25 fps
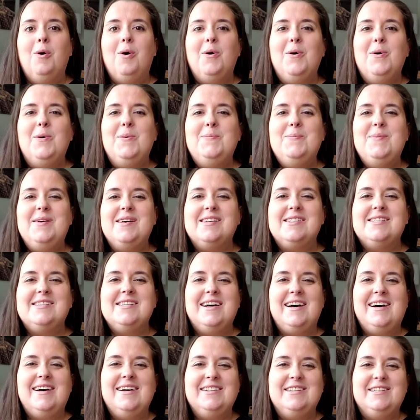Old
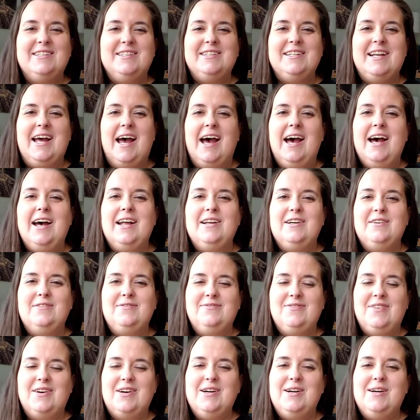MacDonald had a
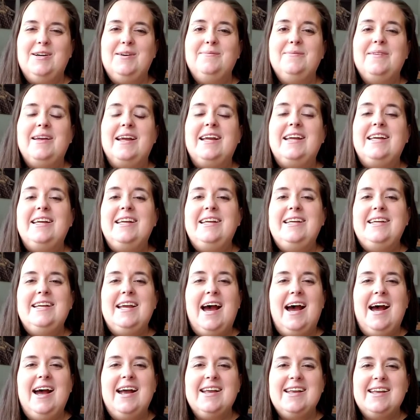farm.
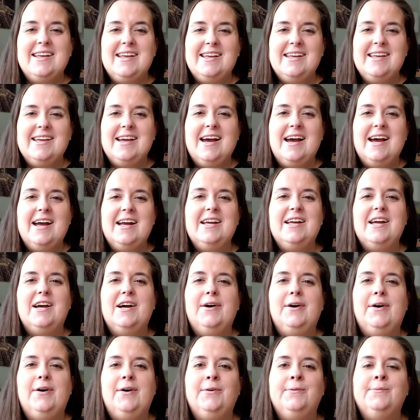
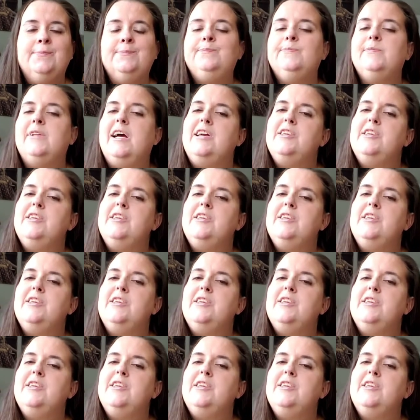E-I-E-I-O.